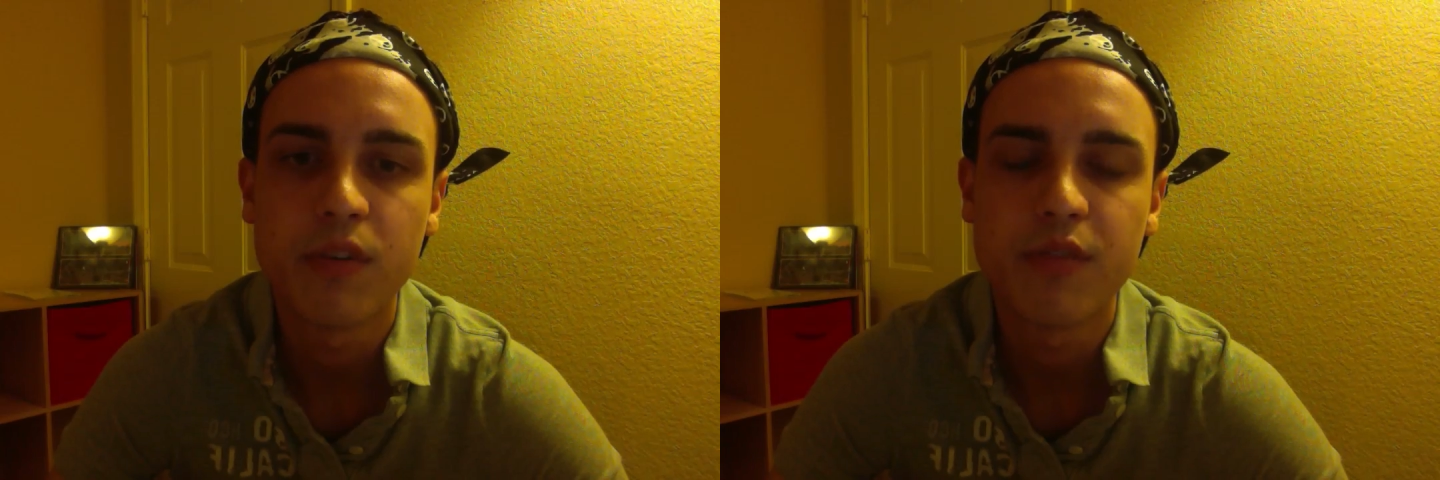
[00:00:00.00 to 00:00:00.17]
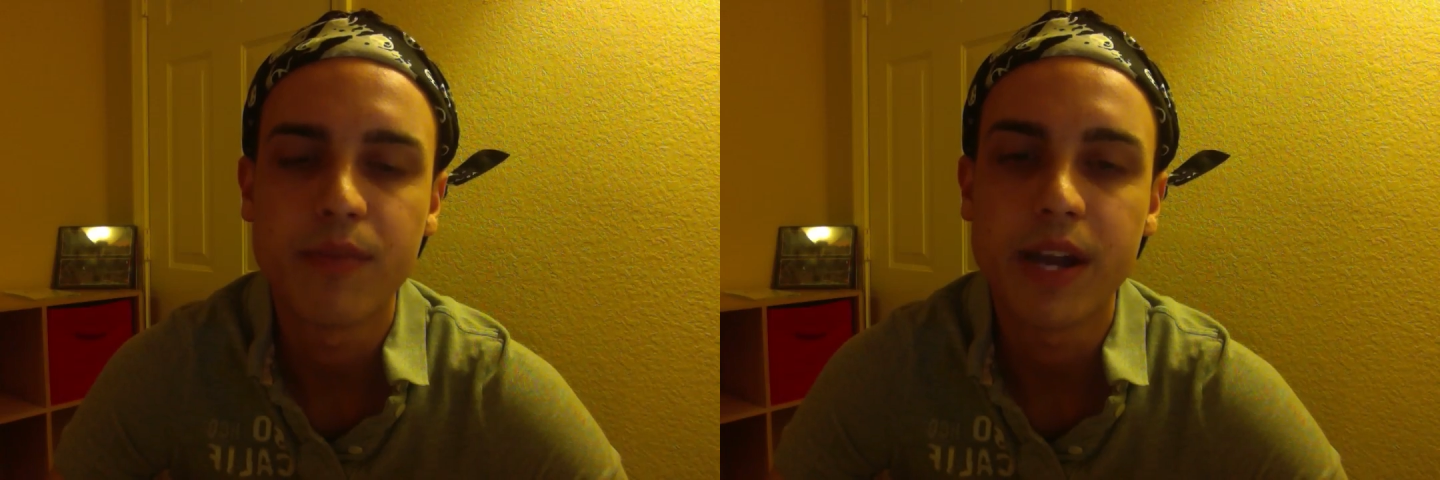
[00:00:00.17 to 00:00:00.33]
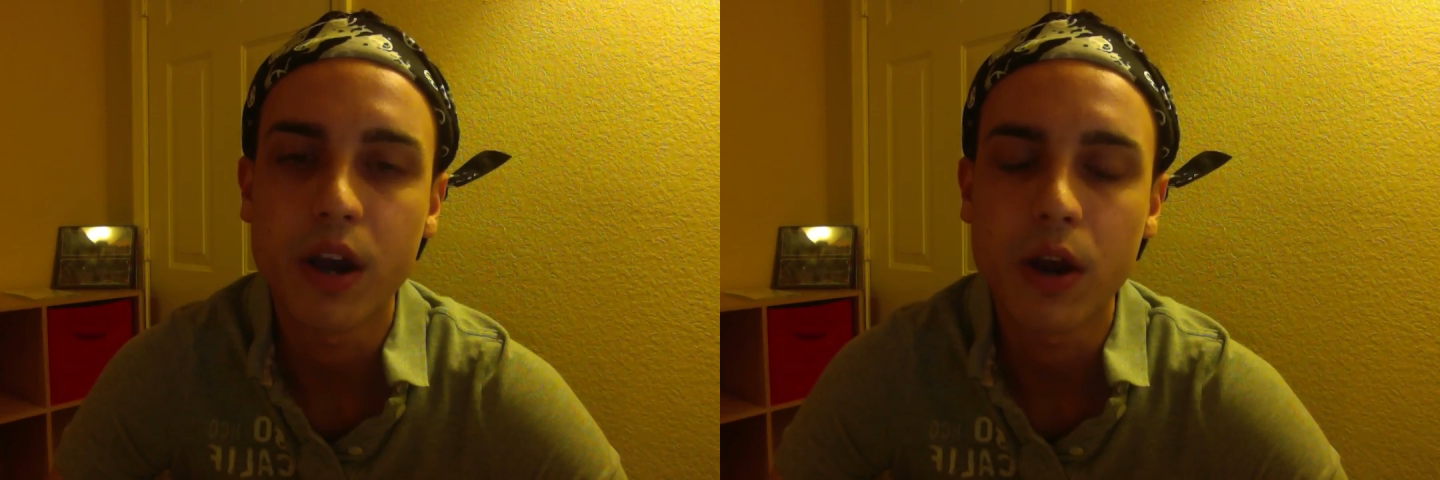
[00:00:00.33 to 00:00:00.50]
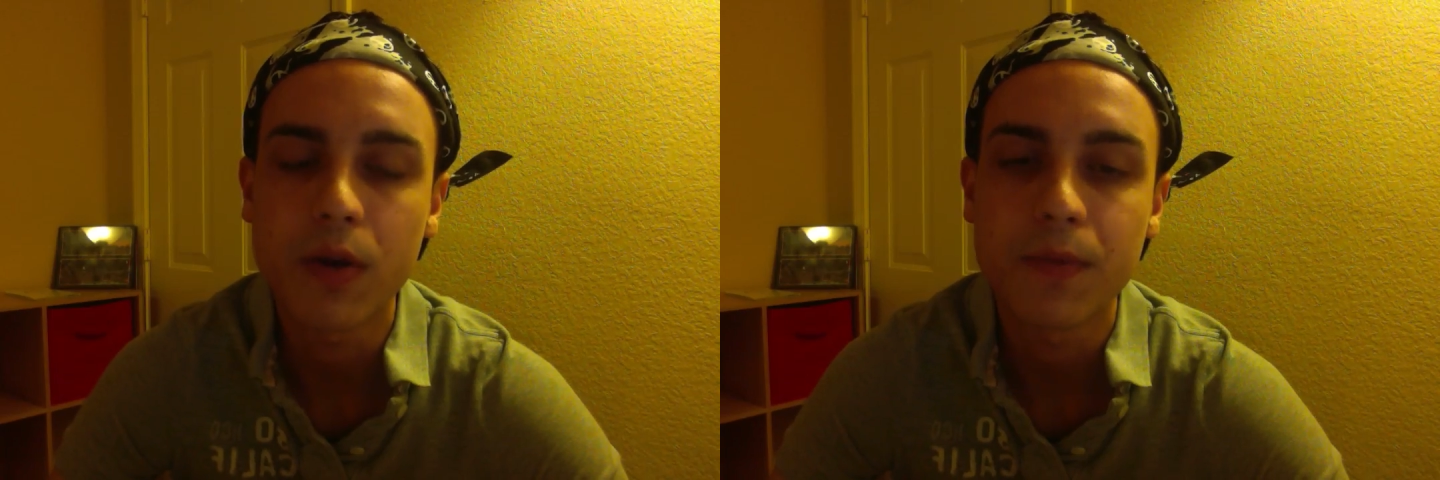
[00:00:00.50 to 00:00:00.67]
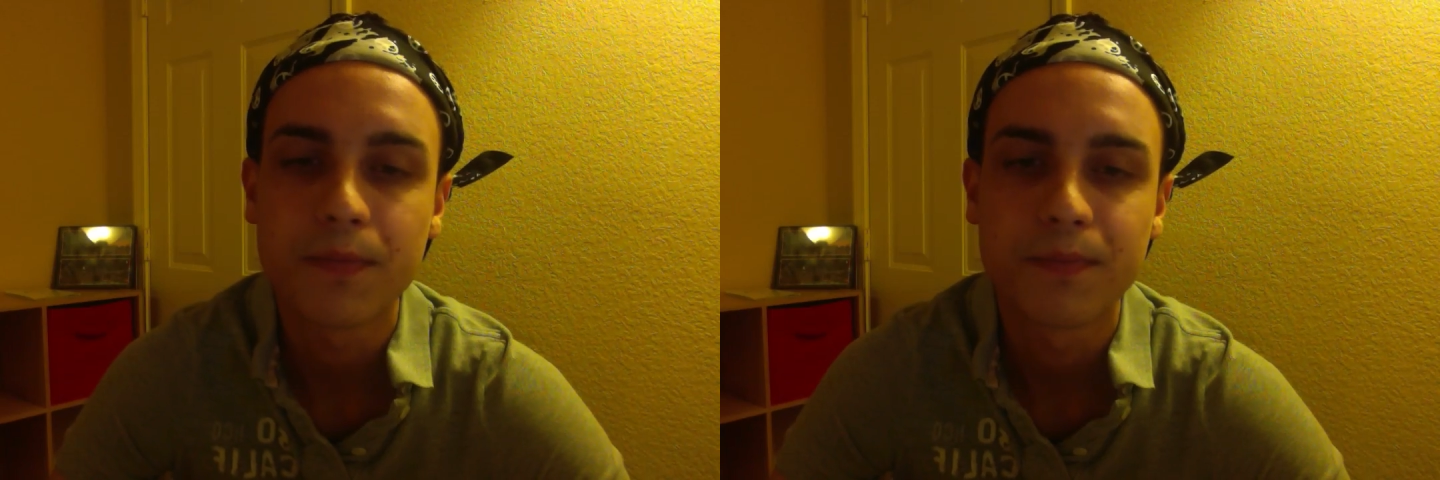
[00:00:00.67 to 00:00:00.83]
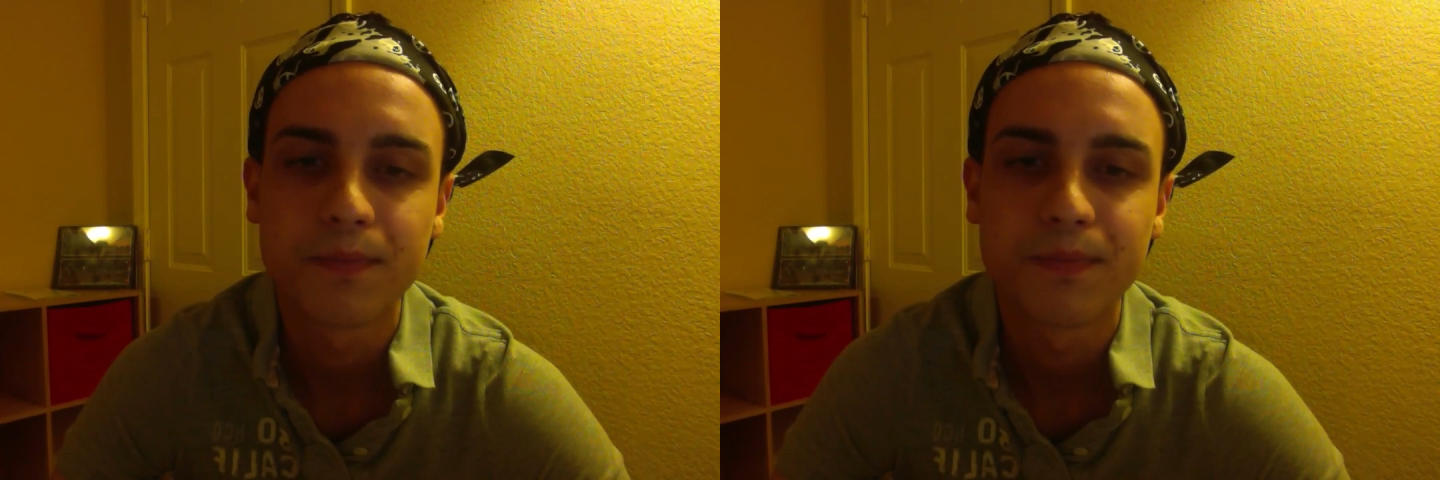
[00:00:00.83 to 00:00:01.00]
of my heart.
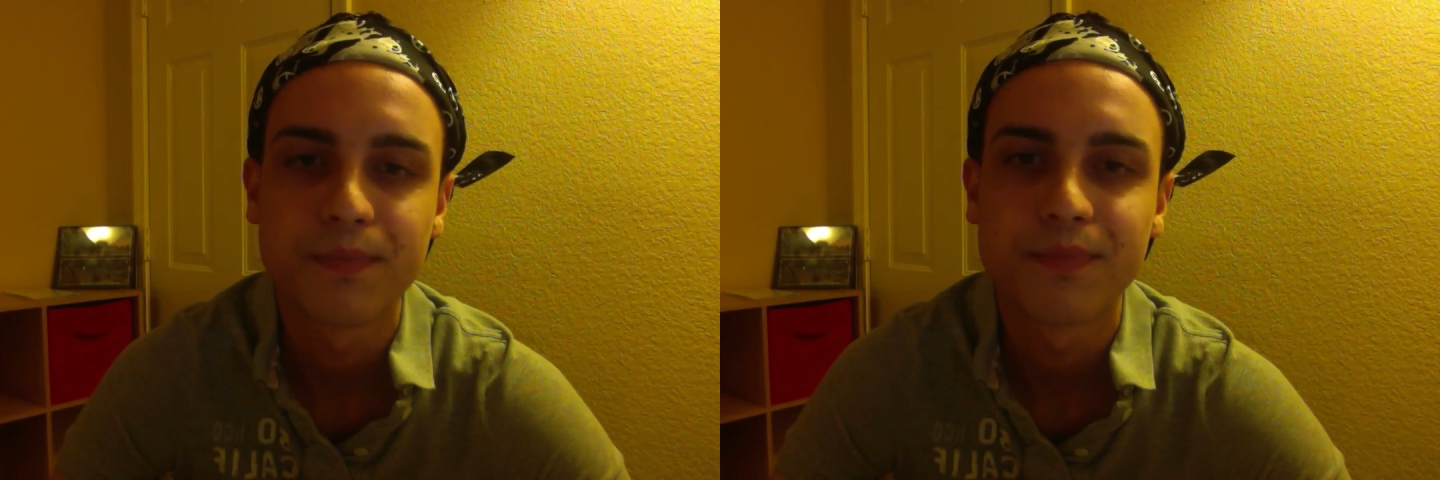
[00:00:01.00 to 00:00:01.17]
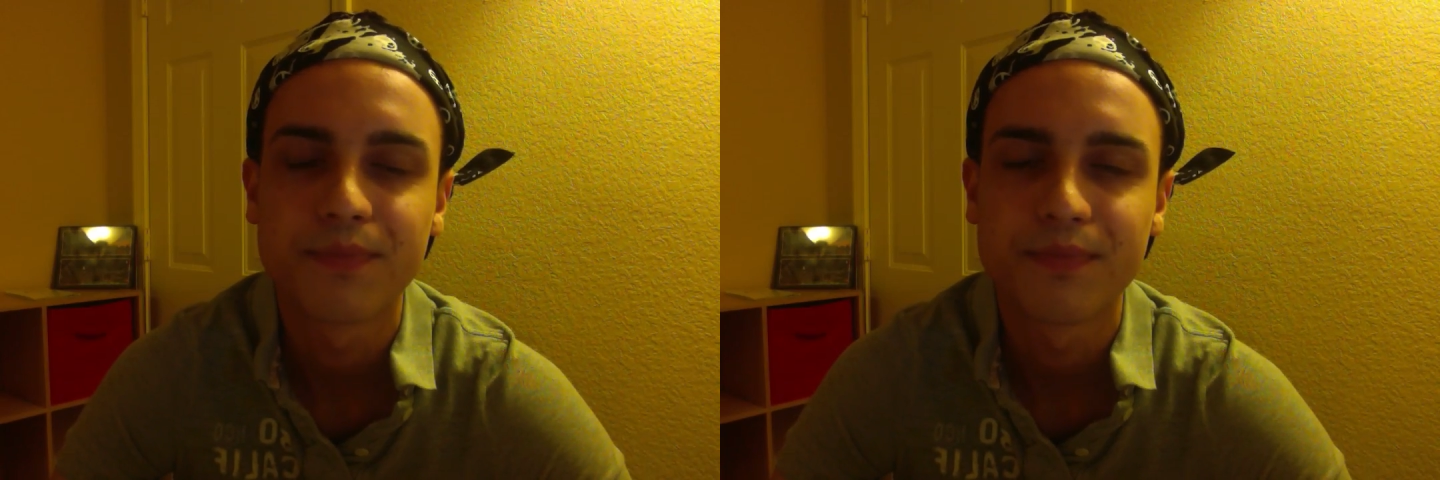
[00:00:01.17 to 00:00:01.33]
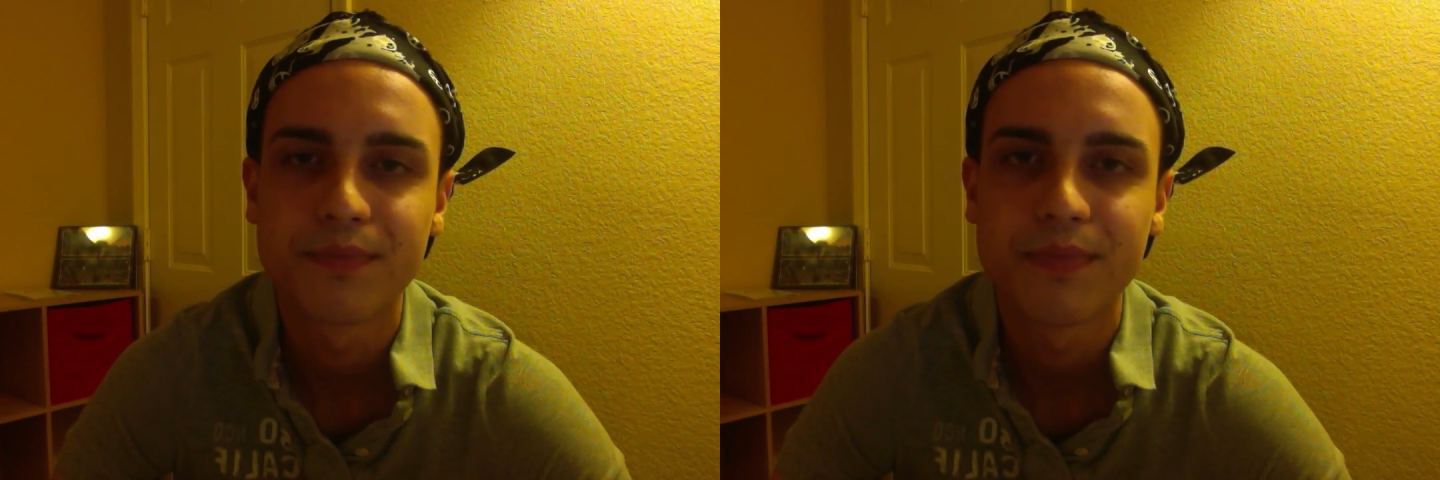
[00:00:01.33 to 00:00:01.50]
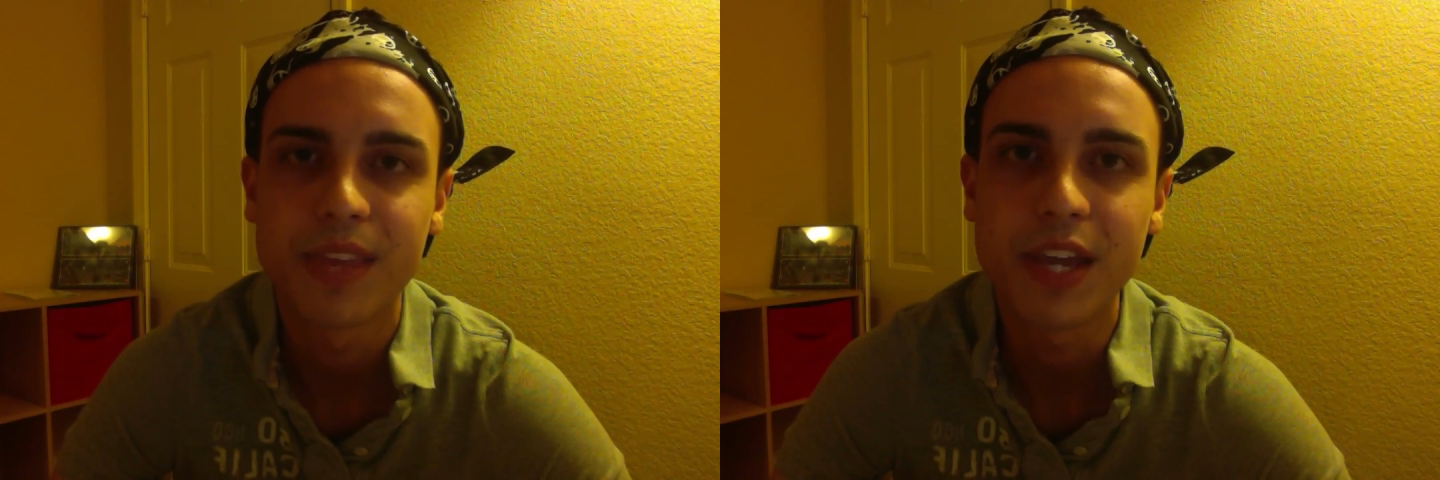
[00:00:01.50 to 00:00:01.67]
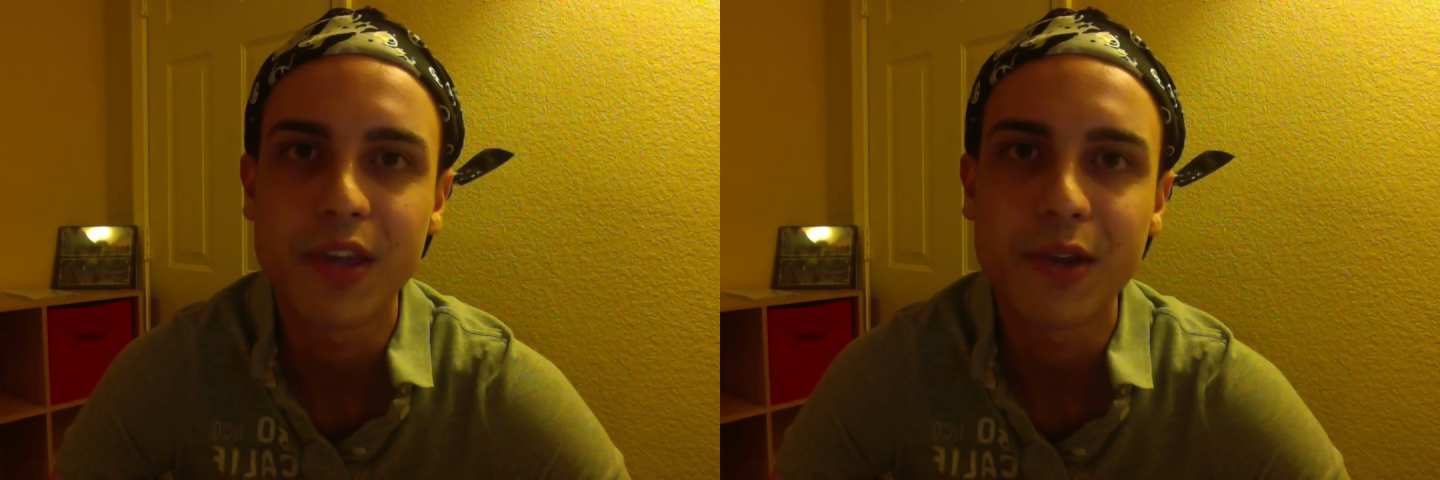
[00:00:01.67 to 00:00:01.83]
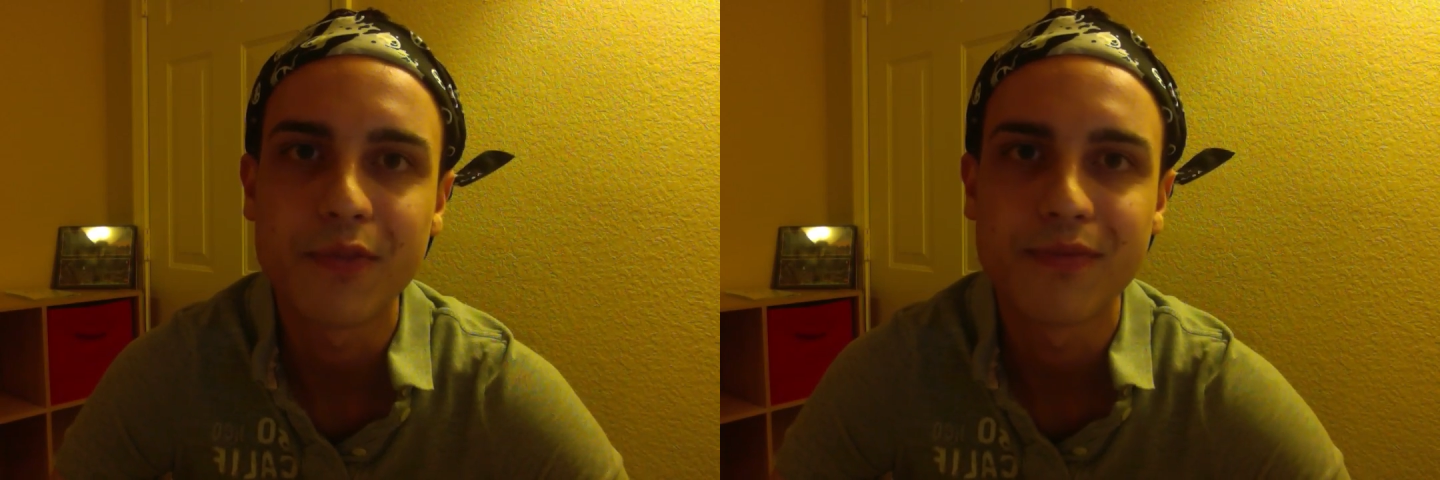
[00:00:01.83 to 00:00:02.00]

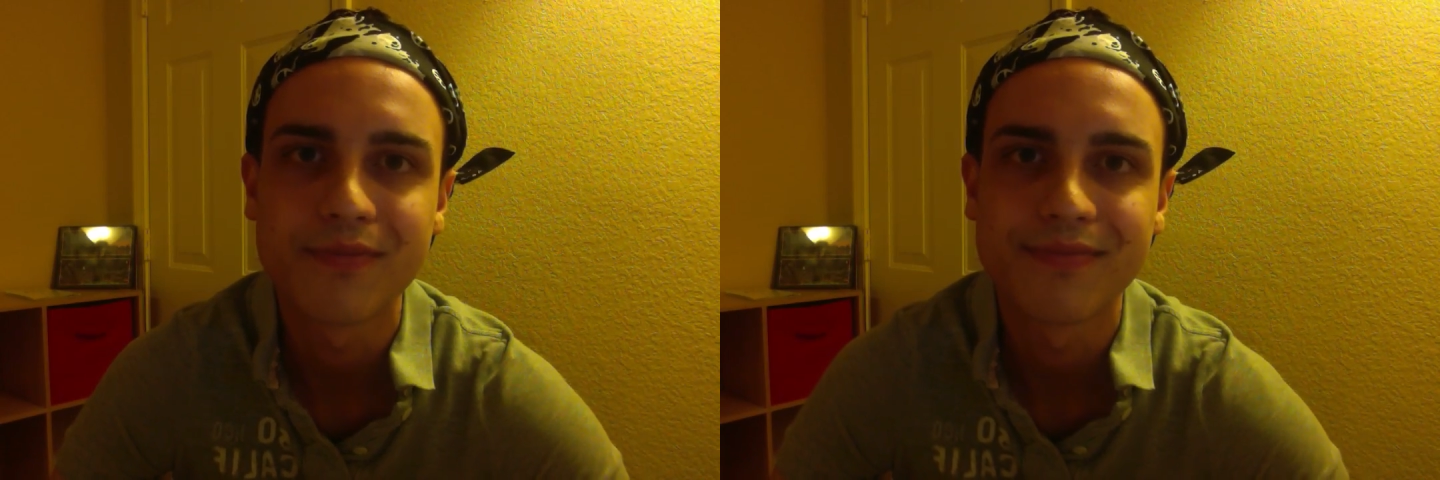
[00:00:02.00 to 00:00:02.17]
Thank you.